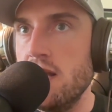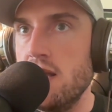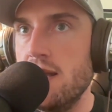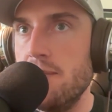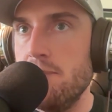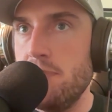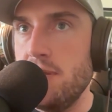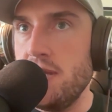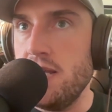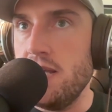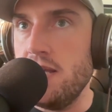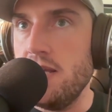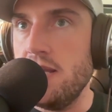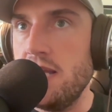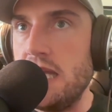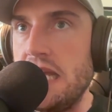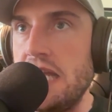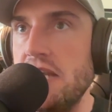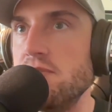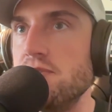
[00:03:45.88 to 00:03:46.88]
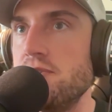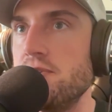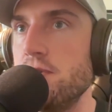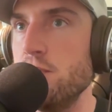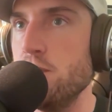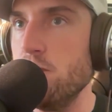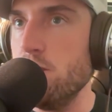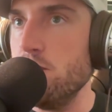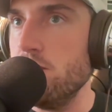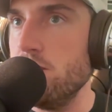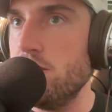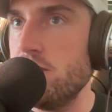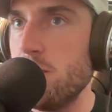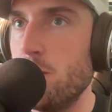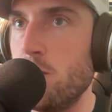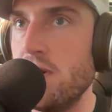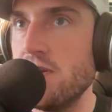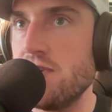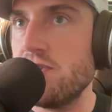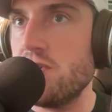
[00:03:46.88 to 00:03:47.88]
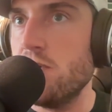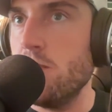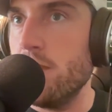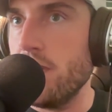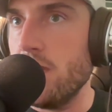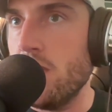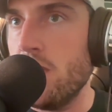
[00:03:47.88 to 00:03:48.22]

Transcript: be in tune to what's going